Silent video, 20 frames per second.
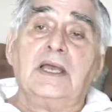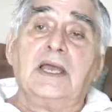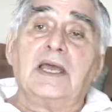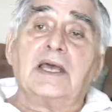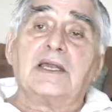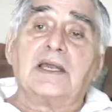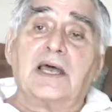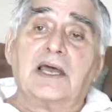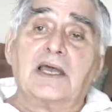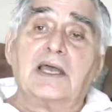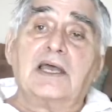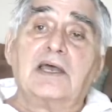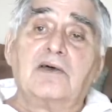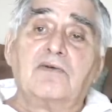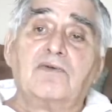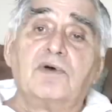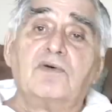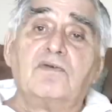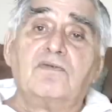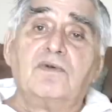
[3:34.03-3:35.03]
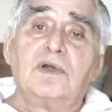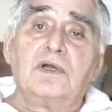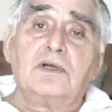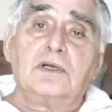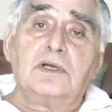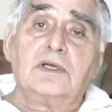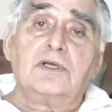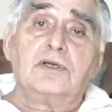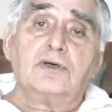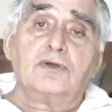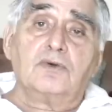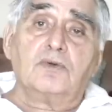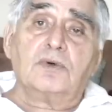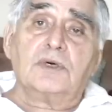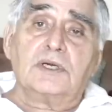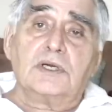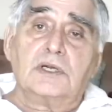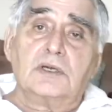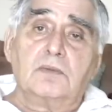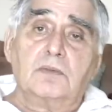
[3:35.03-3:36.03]
and I have a very good
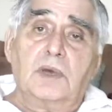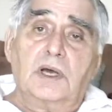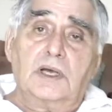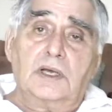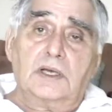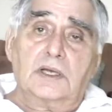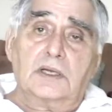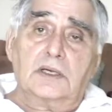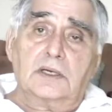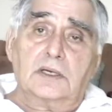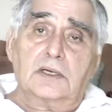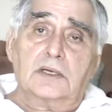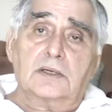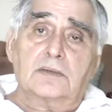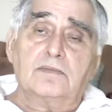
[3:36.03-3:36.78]
one in mind."